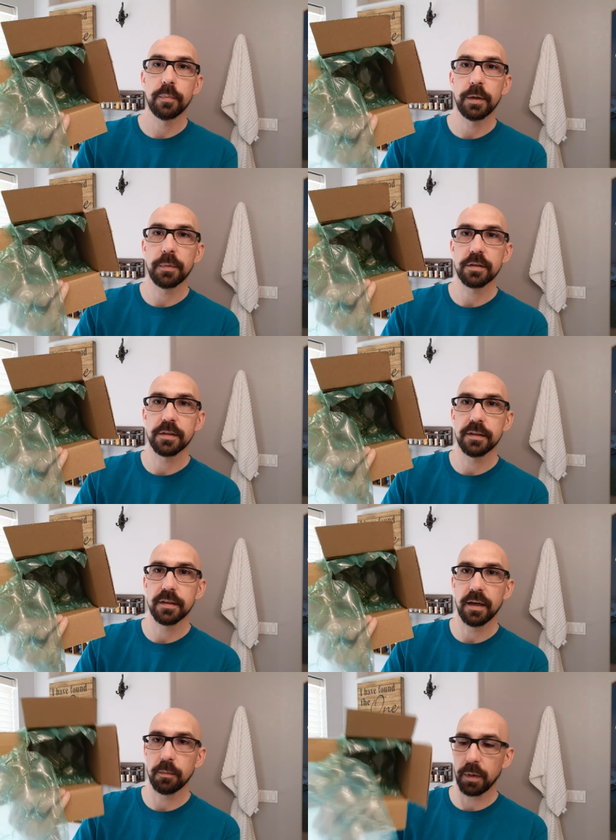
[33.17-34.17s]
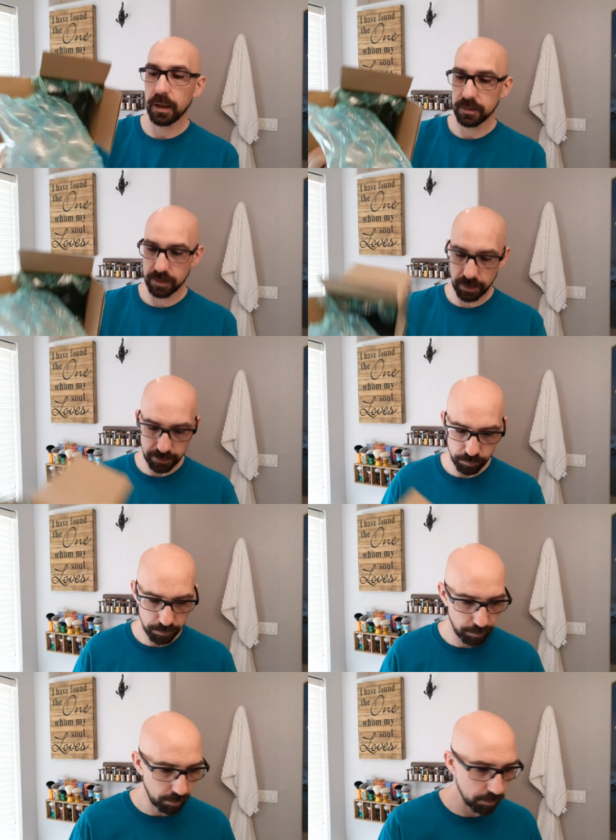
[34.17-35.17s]
Pretty much the entire box lined
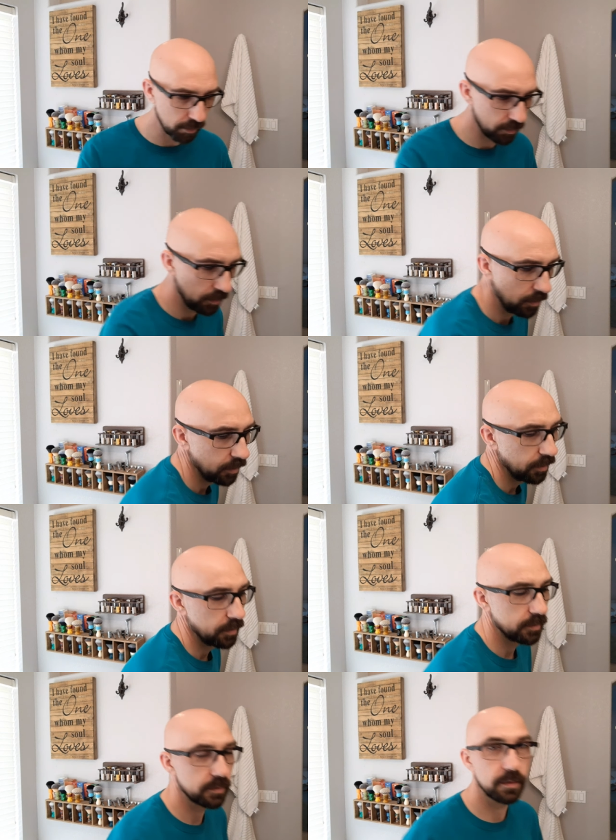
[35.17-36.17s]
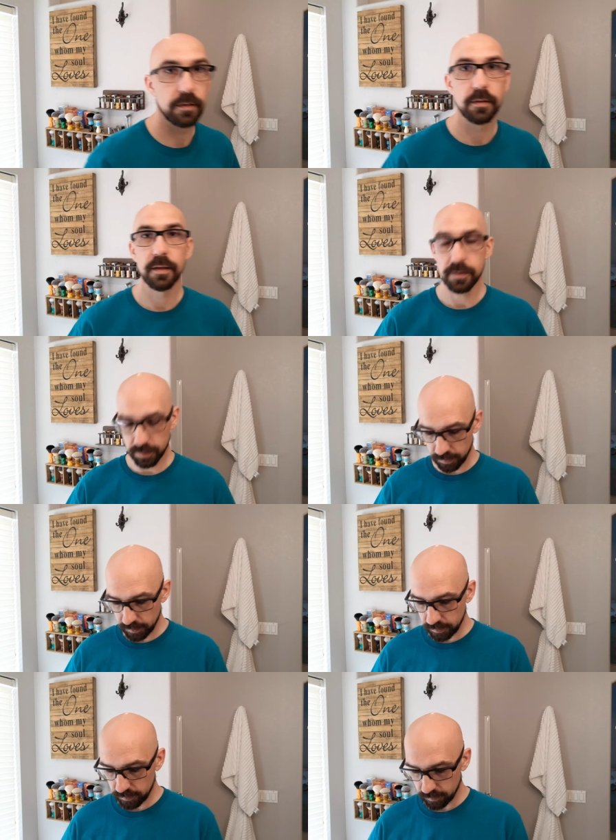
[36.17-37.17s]
with bubbler, so that's
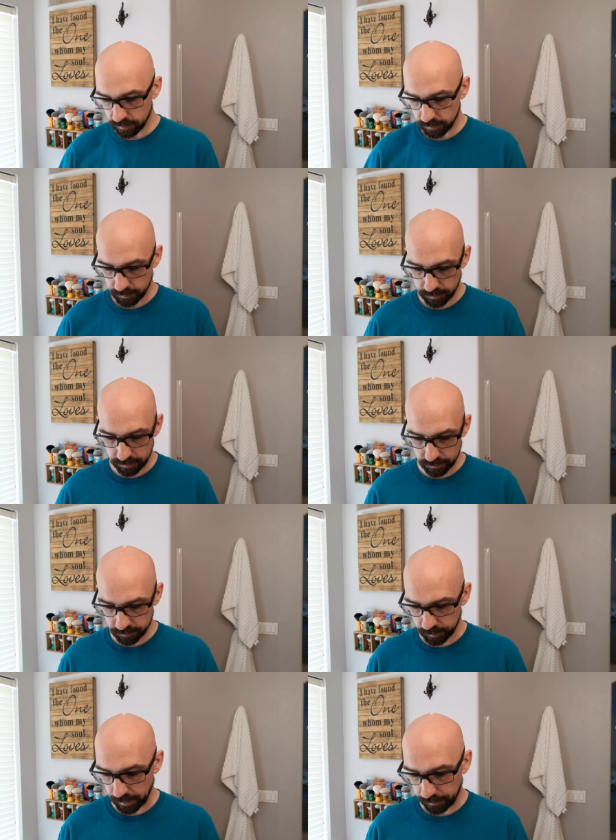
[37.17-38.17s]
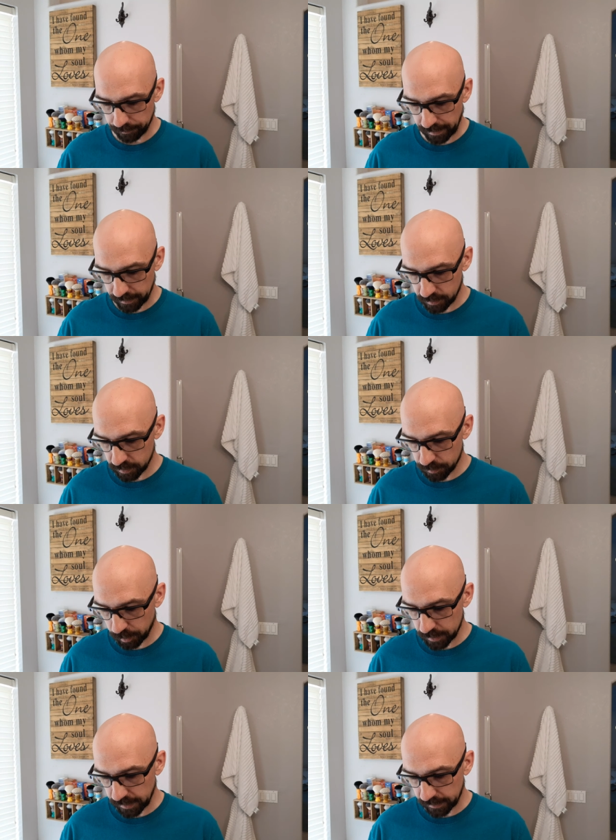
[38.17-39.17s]
good. Pa package is
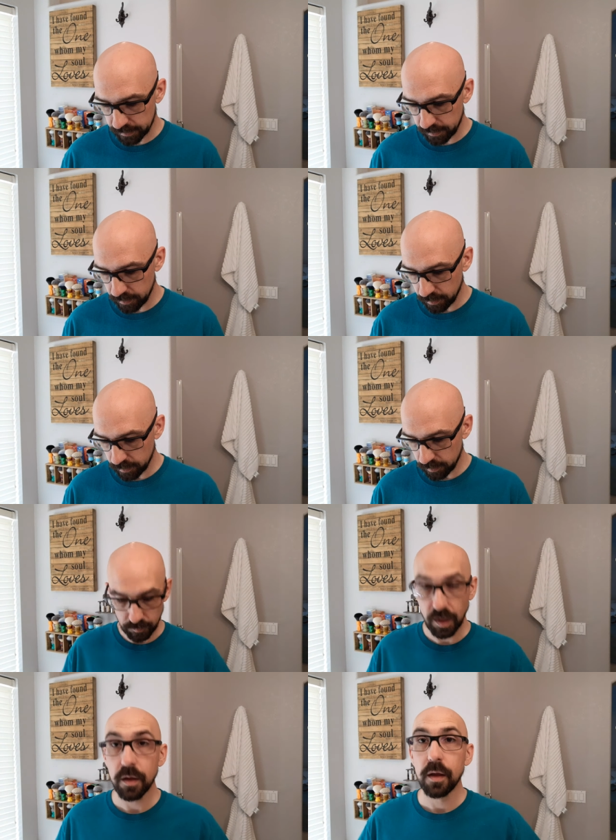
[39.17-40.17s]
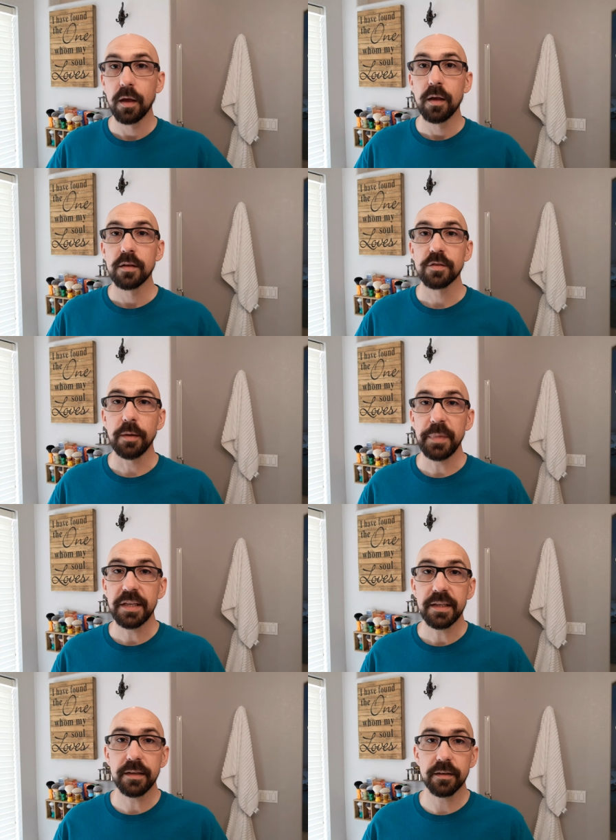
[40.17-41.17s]
protected. So I've
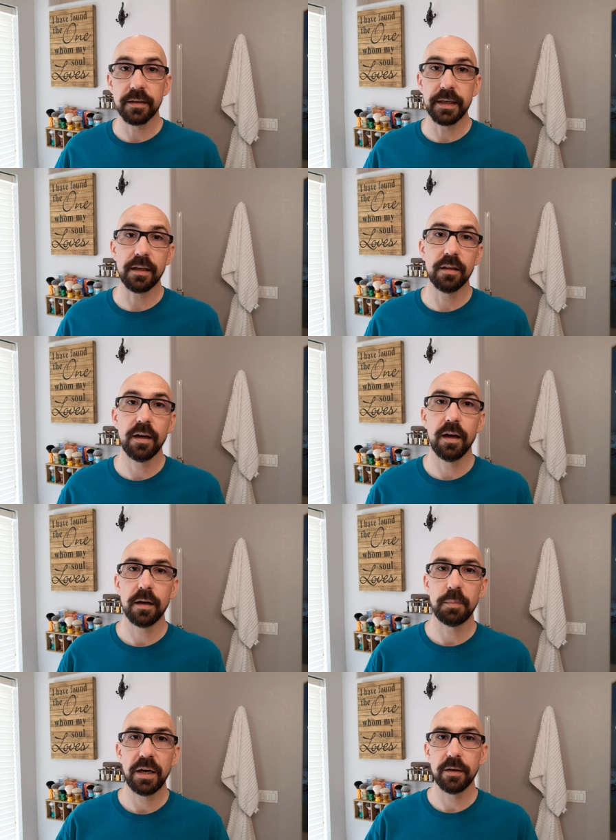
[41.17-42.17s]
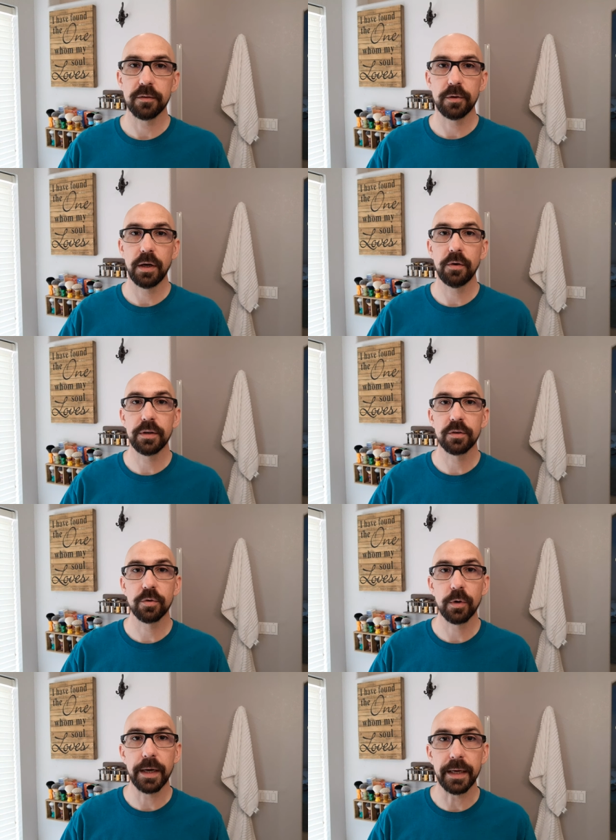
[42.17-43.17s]
been hearing a lot about Crown and
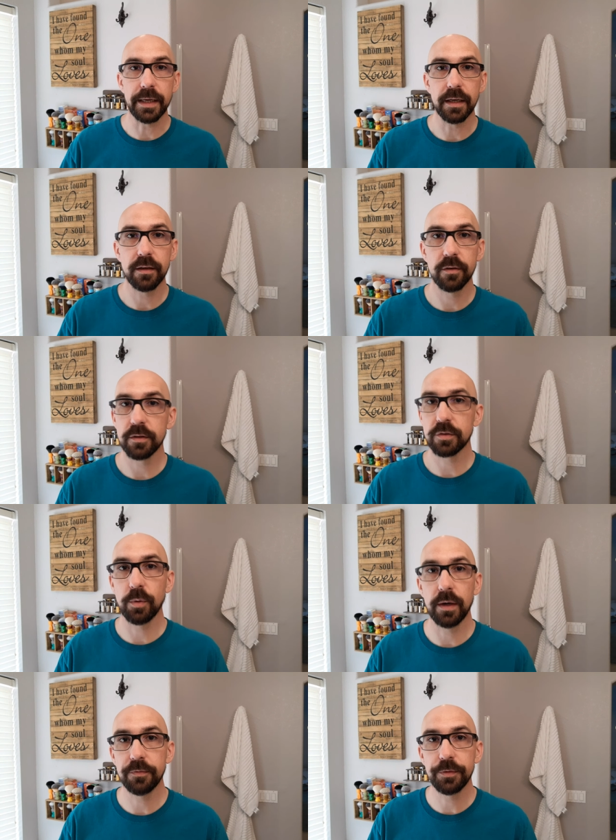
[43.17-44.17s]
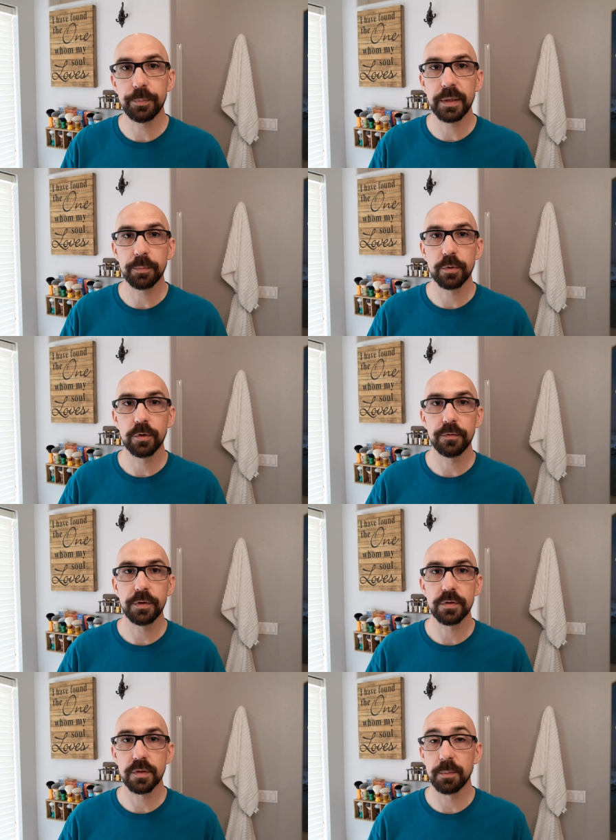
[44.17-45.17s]
Crane. I know there's quite a few people who have
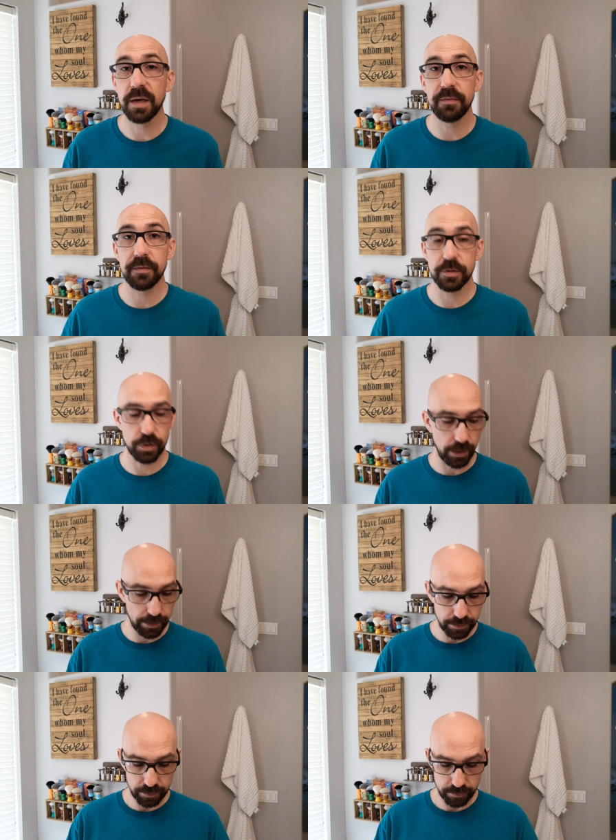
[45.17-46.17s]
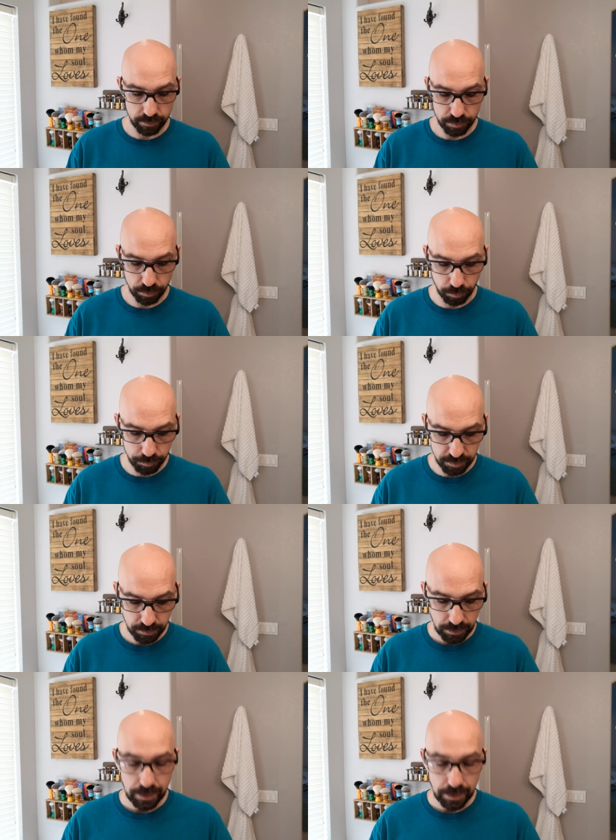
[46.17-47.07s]
used them. I've never tried any of their soaps,